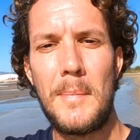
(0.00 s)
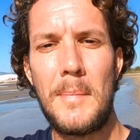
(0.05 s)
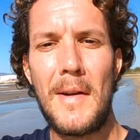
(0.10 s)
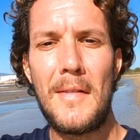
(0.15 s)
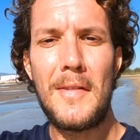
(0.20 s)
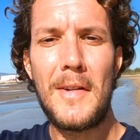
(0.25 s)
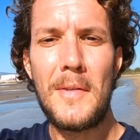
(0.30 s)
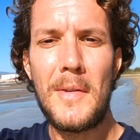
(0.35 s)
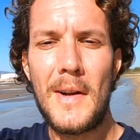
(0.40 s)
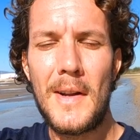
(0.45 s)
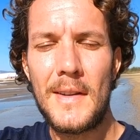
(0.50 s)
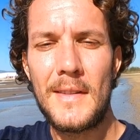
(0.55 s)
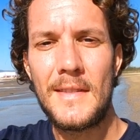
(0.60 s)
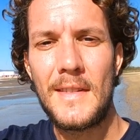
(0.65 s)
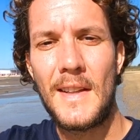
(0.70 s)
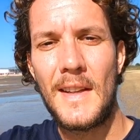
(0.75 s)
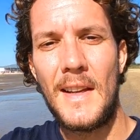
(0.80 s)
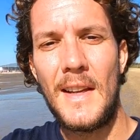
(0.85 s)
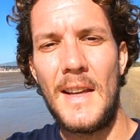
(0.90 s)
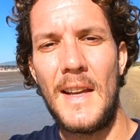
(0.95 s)
up, everyone?
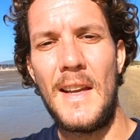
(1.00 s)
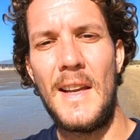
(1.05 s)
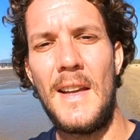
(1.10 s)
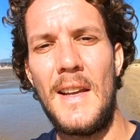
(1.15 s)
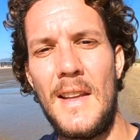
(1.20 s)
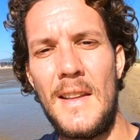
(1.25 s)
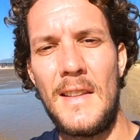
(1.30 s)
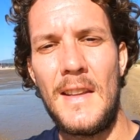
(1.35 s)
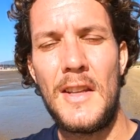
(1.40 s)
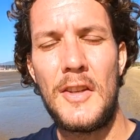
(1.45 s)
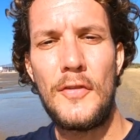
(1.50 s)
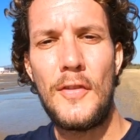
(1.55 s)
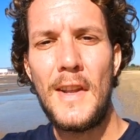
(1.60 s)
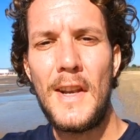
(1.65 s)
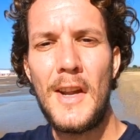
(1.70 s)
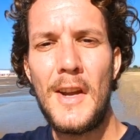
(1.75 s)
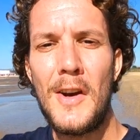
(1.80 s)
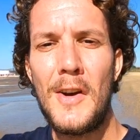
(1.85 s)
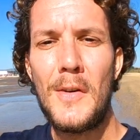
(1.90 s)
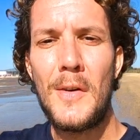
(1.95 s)
In this
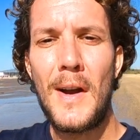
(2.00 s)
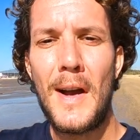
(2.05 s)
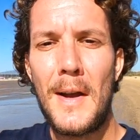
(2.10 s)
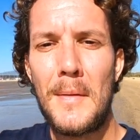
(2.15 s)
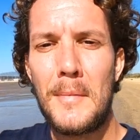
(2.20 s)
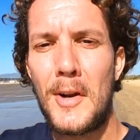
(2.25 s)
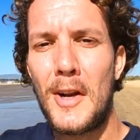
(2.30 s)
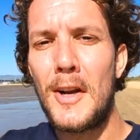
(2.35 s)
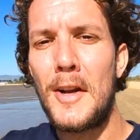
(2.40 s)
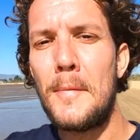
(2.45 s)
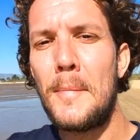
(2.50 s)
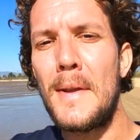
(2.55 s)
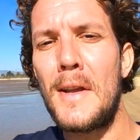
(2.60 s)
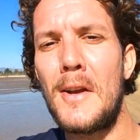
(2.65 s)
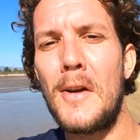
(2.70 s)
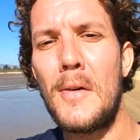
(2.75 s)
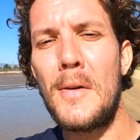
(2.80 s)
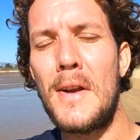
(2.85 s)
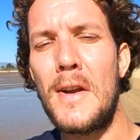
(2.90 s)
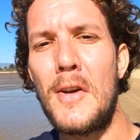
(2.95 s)
video, I'm gonna be
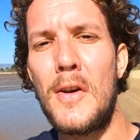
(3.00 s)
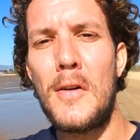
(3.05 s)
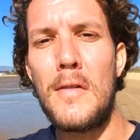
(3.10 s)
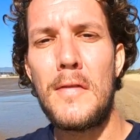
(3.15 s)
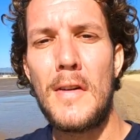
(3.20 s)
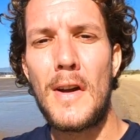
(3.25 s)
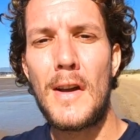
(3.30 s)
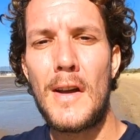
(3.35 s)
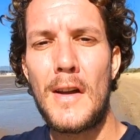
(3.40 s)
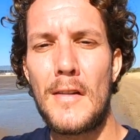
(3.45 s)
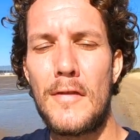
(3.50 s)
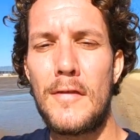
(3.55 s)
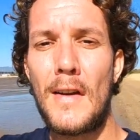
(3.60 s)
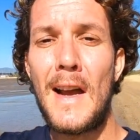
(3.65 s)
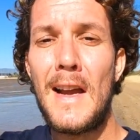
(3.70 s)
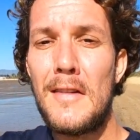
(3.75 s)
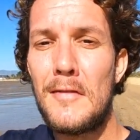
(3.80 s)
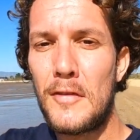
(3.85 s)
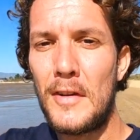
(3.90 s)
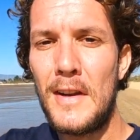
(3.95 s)
going over
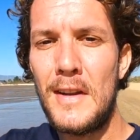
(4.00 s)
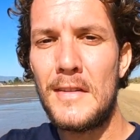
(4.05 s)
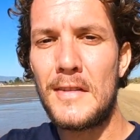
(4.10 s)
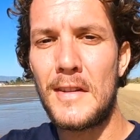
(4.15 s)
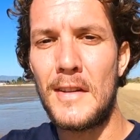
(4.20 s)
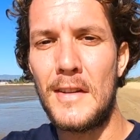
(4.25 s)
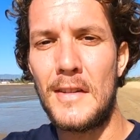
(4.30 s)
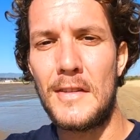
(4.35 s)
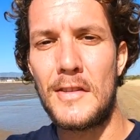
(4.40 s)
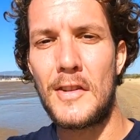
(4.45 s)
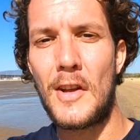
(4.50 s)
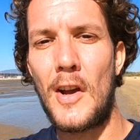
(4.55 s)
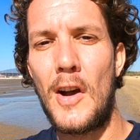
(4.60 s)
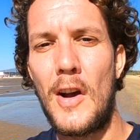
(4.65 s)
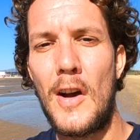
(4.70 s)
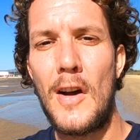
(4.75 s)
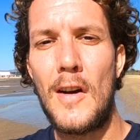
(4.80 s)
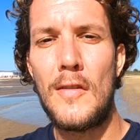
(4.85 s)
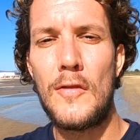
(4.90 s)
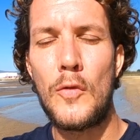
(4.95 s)
5 reasons
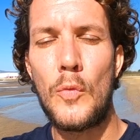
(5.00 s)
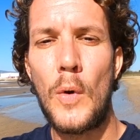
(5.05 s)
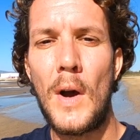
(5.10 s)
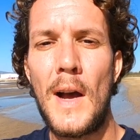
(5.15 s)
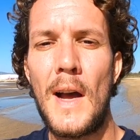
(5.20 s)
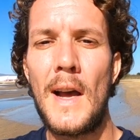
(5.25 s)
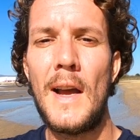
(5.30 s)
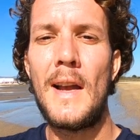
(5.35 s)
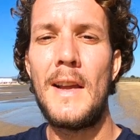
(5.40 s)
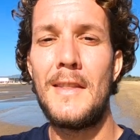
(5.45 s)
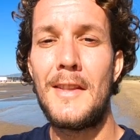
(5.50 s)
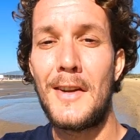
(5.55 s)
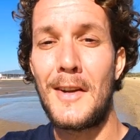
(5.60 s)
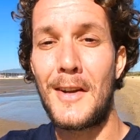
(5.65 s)
of why